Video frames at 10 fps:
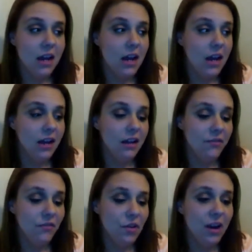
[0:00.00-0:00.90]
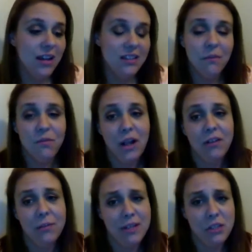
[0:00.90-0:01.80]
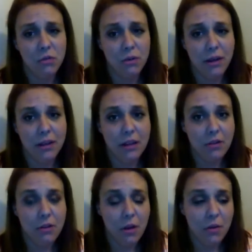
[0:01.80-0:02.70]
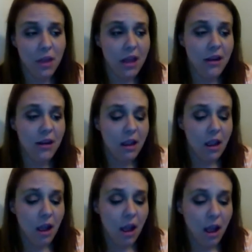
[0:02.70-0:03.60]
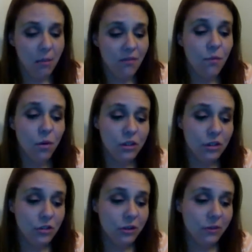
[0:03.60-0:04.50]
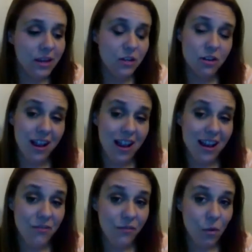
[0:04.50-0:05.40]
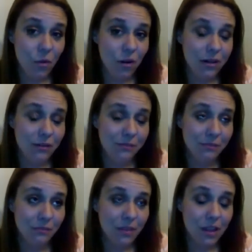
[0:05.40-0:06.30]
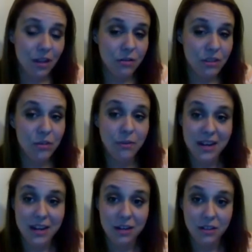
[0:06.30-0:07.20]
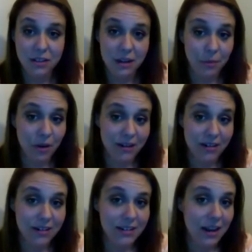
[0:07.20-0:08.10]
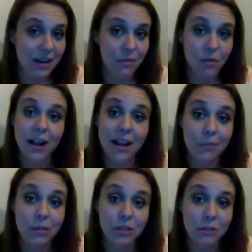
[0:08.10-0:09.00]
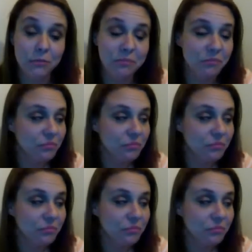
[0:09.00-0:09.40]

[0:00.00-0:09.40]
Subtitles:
If you guys have been following my story, then you know that before surgery we had tried for close to 3 years to get pregnant, and we're not able to.